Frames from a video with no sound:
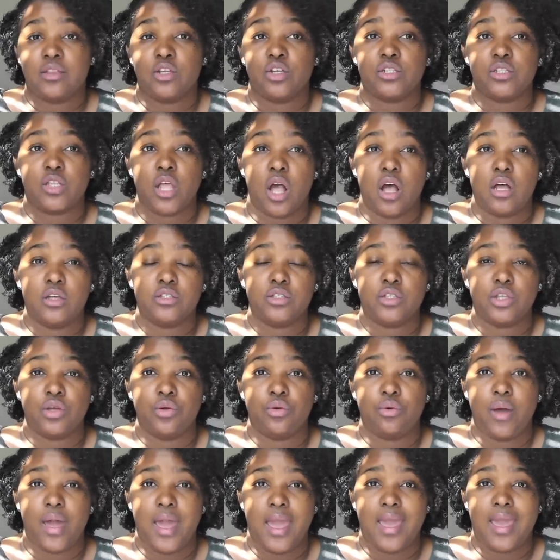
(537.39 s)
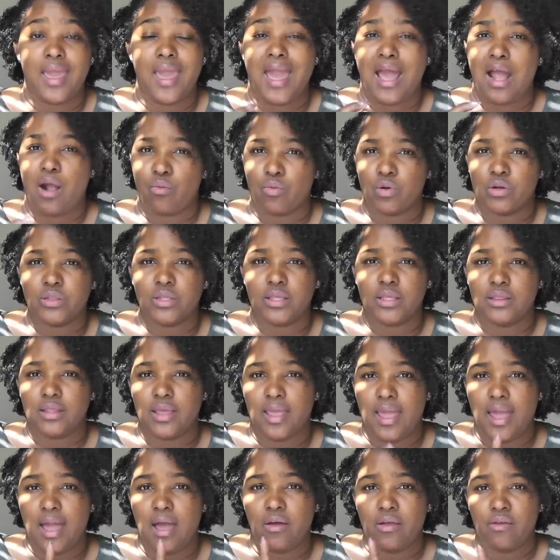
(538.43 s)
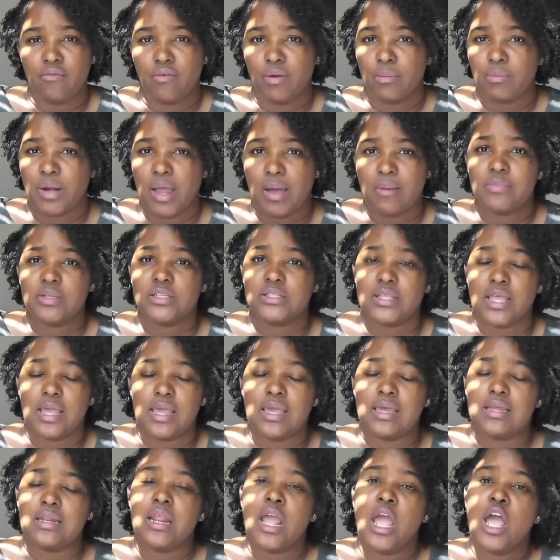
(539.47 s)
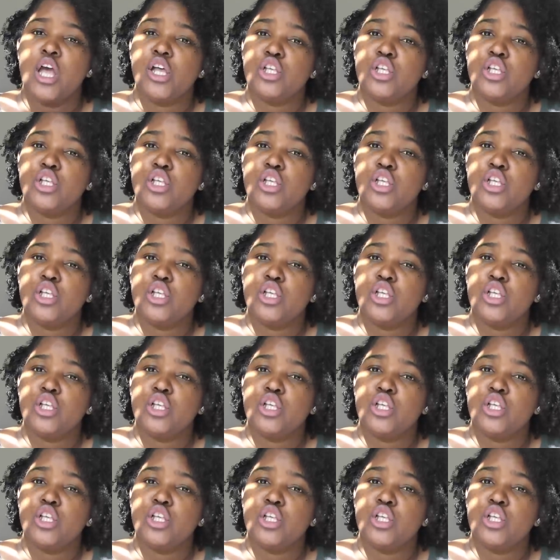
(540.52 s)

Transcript: There's also a hourly layout, if I'm not mistaken.